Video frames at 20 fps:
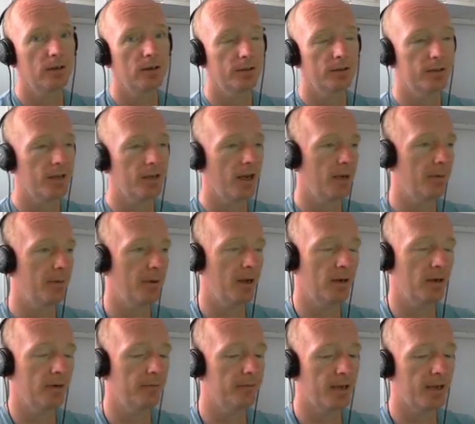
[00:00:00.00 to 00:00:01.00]
I
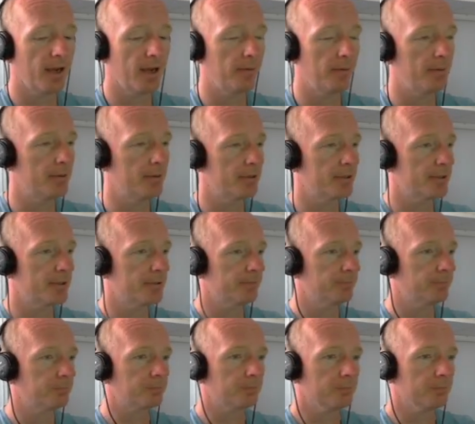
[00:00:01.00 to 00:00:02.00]
love time limits.
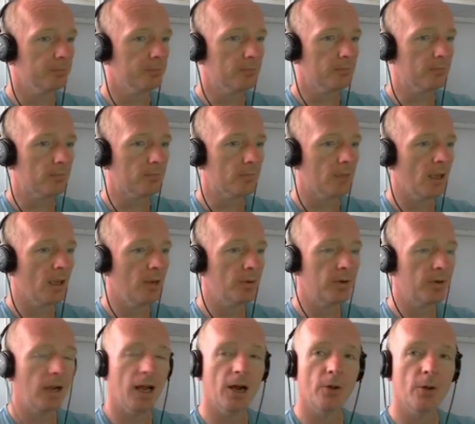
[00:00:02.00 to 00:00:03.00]

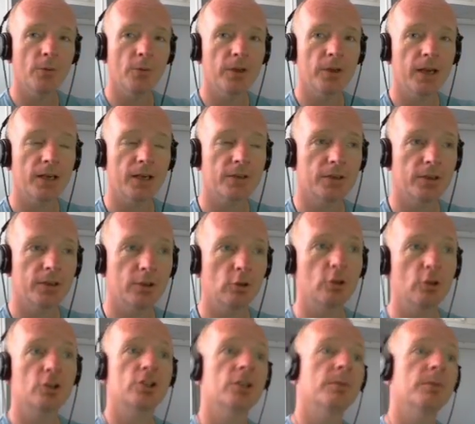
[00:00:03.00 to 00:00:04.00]
But now, the next
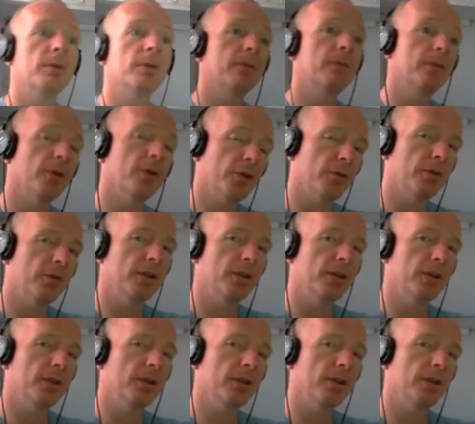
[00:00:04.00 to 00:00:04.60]
girl should be further in